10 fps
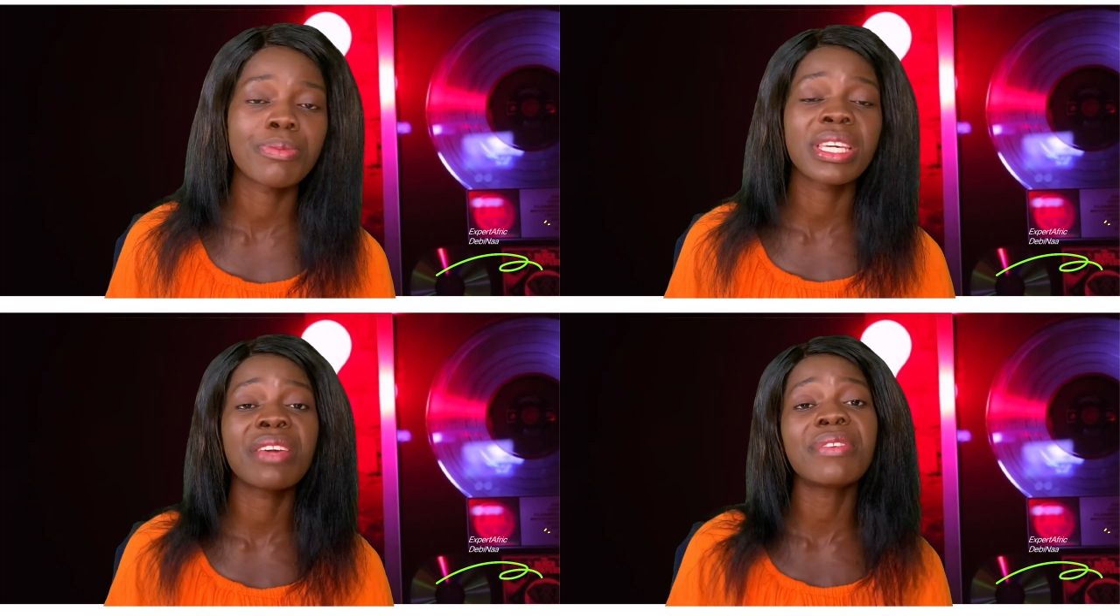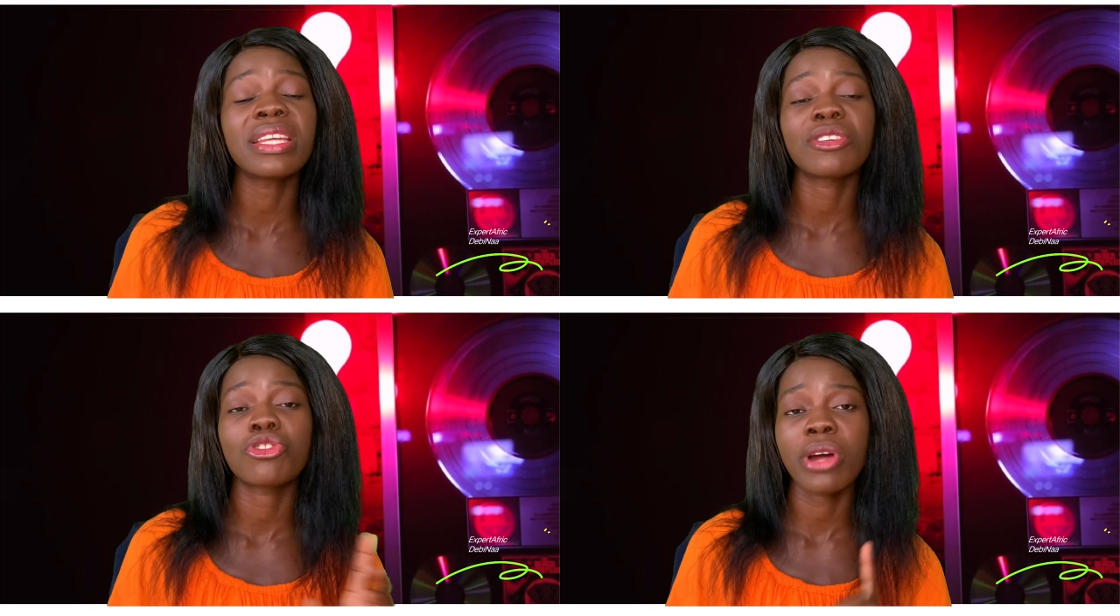you'll be
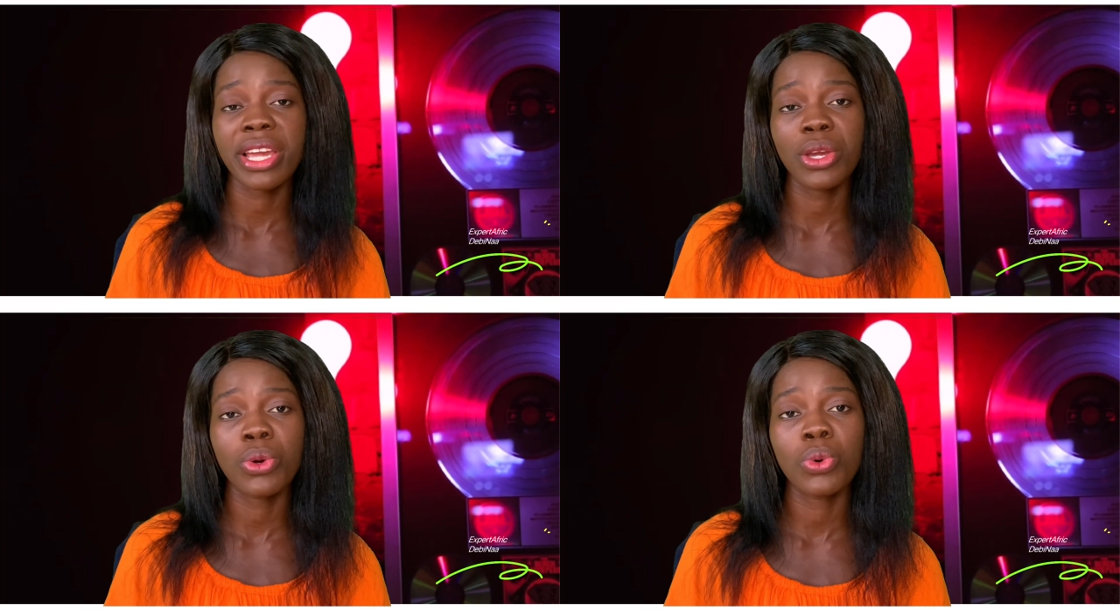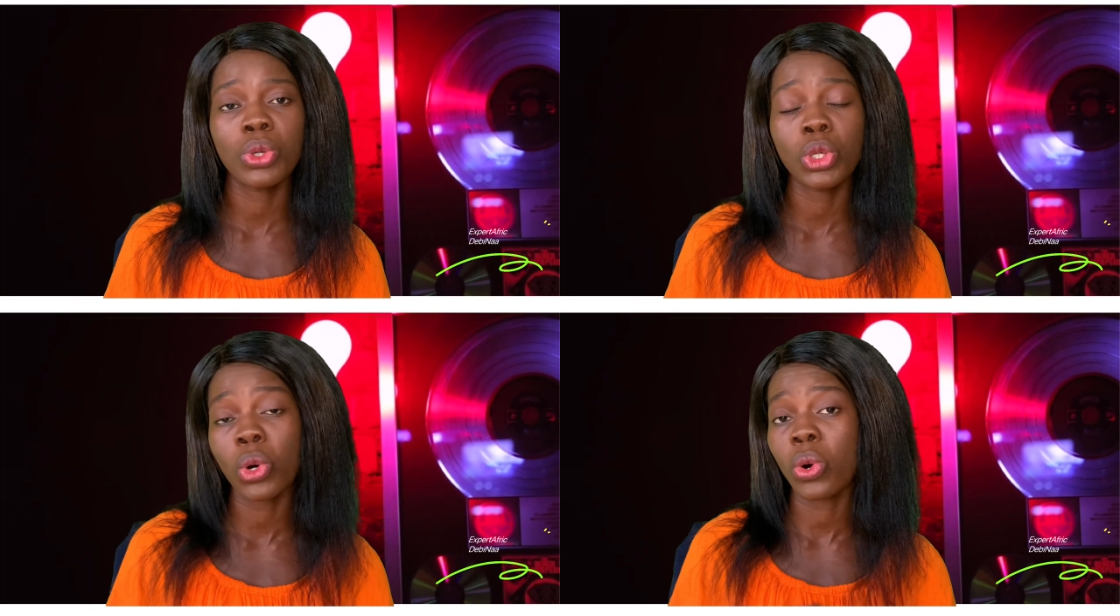given a tracking
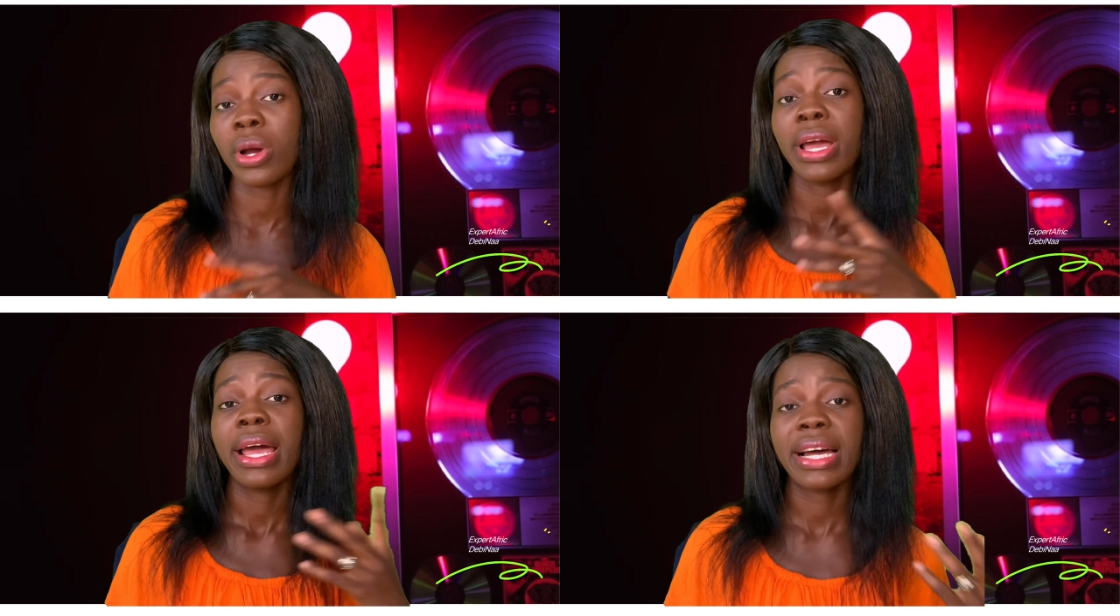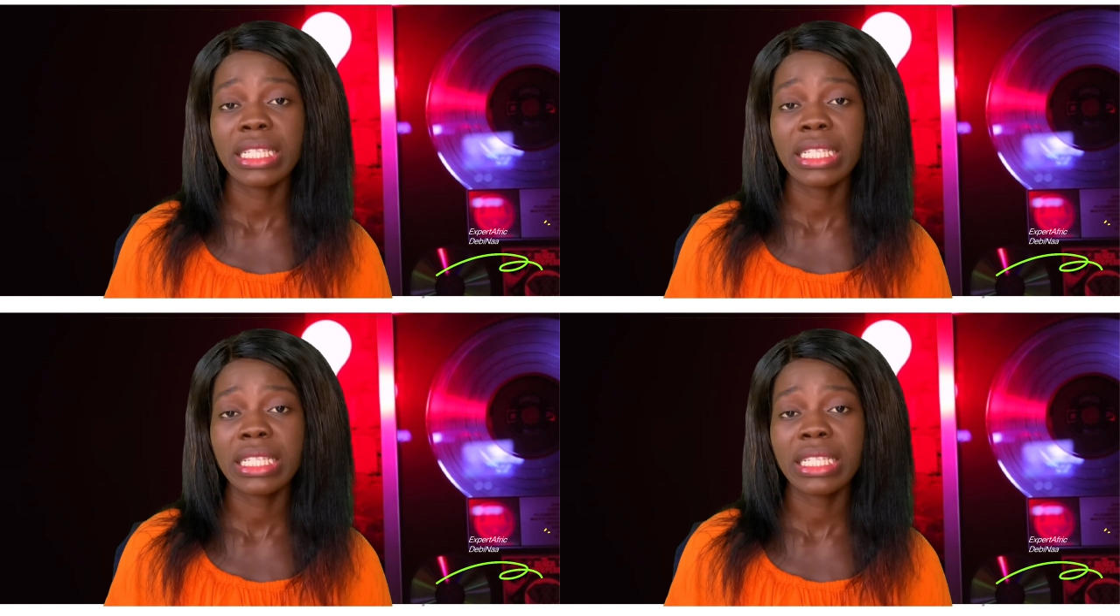code or